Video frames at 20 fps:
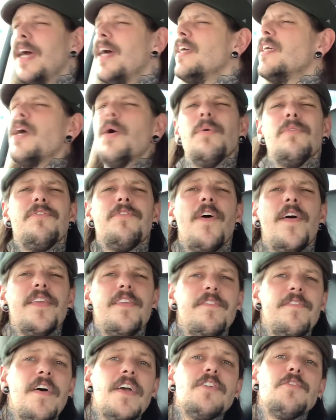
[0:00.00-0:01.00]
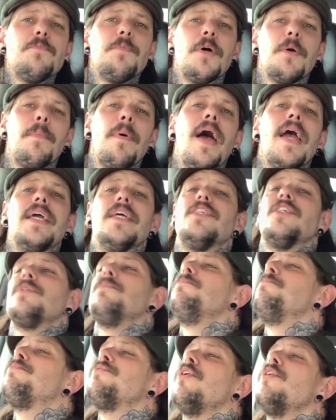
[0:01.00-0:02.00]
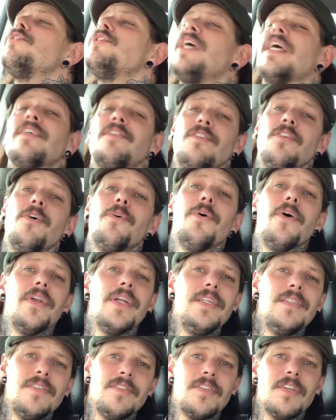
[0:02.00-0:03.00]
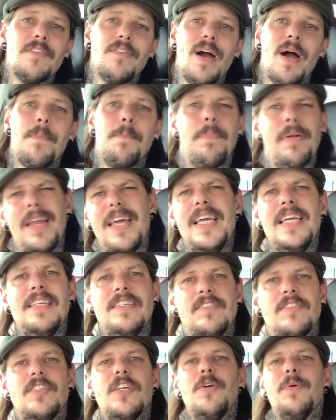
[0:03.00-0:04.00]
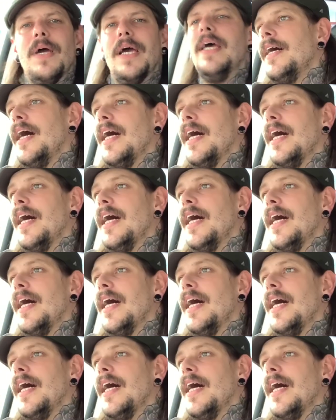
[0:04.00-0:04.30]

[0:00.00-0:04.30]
Go and find the Facebook page and Project Sulk on Instagram. Please do it.